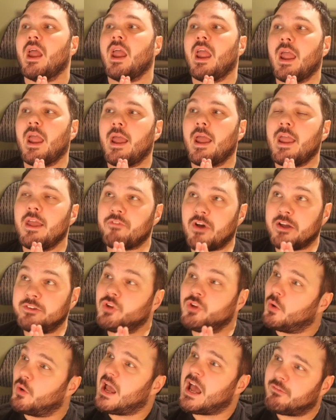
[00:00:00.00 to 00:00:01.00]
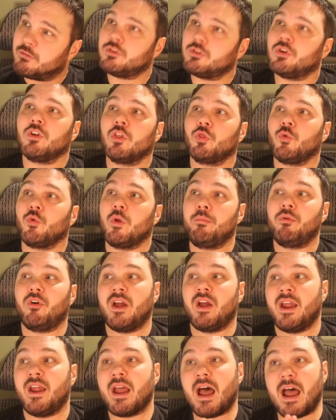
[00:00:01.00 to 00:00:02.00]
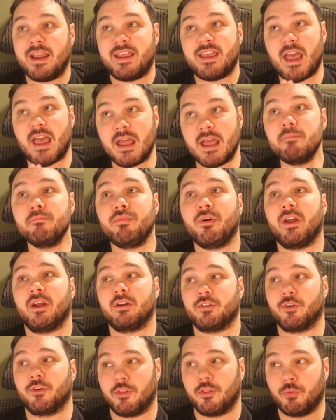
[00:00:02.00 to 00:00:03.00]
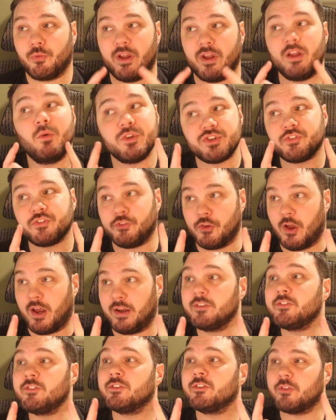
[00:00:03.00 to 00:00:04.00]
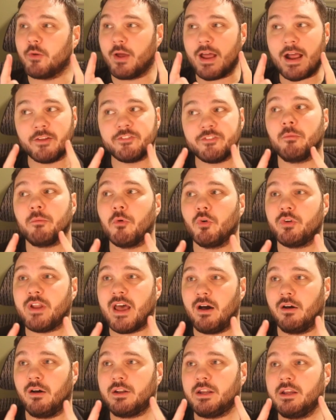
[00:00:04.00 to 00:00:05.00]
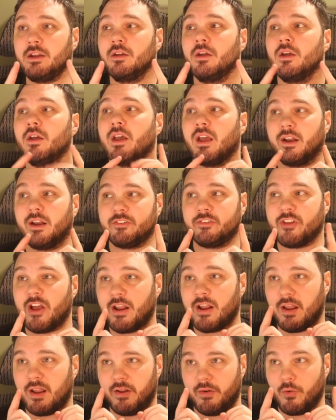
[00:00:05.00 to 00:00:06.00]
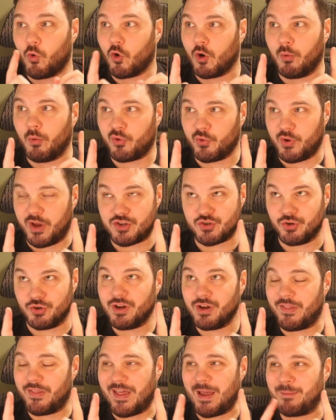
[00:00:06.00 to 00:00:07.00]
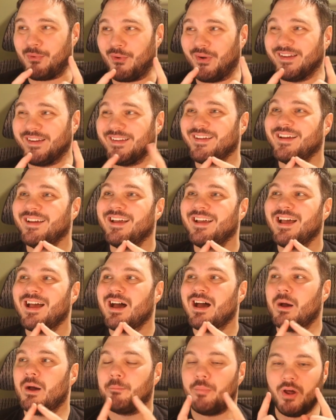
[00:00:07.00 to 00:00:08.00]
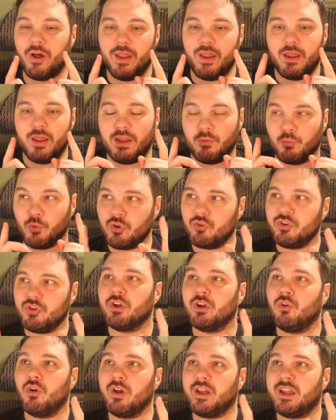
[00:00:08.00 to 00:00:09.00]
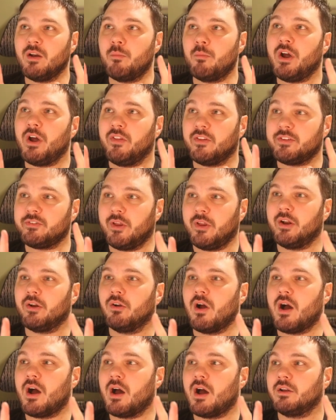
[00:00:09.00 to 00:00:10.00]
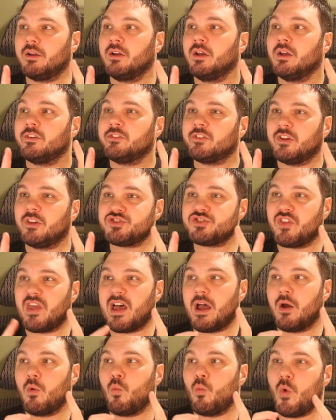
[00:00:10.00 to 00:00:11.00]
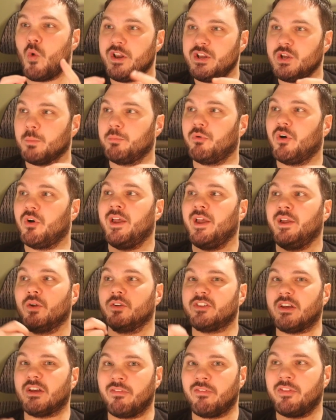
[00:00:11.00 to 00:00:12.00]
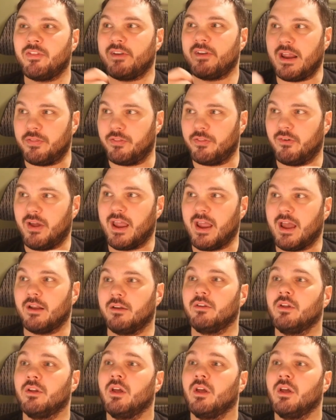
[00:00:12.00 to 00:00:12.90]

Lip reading: If I don't have a turn 3 play, I can play it turn 3, which is nice, so it has some modality, and it's not a horrible creature at that point. But really, you're looking to play this later on, such that when you're playing your 7th and 8th land,